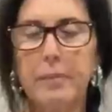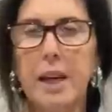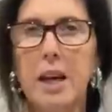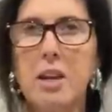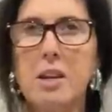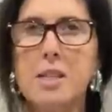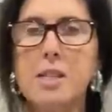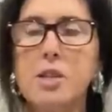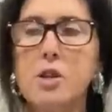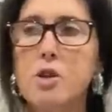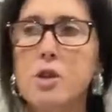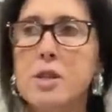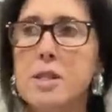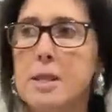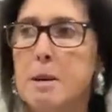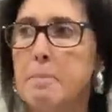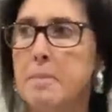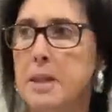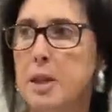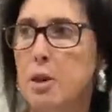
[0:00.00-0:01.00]
I saw
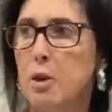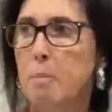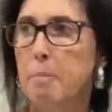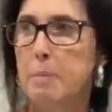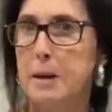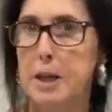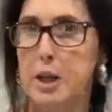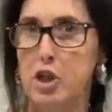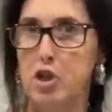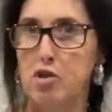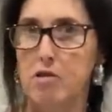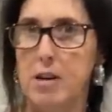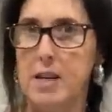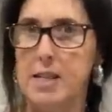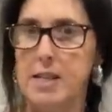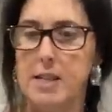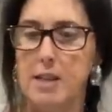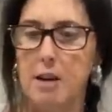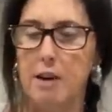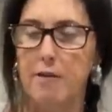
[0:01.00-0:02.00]
something on
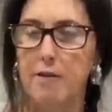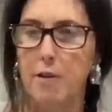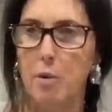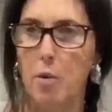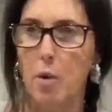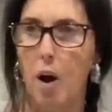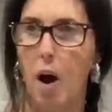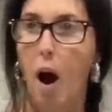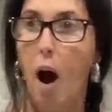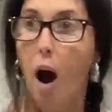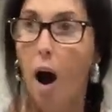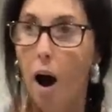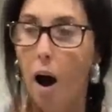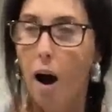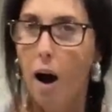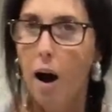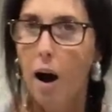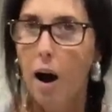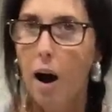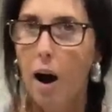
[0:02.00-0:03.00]
Pinterest and I thought,
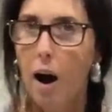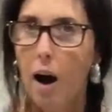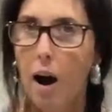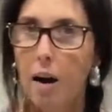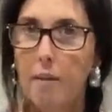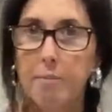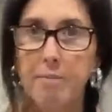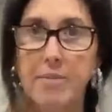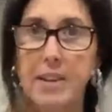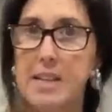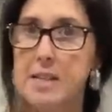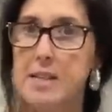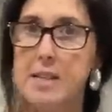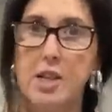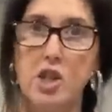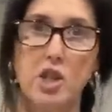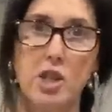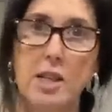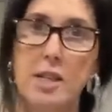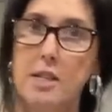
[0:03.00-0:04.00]
that's
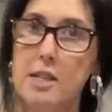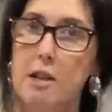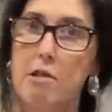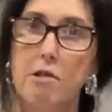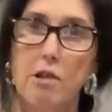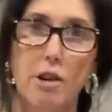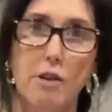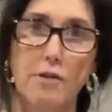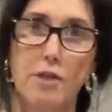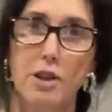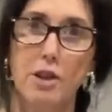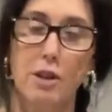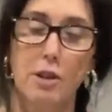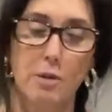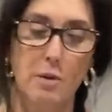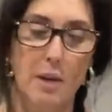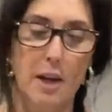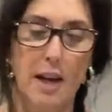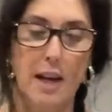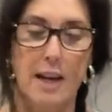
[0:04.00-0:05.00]
such an easy craft to do.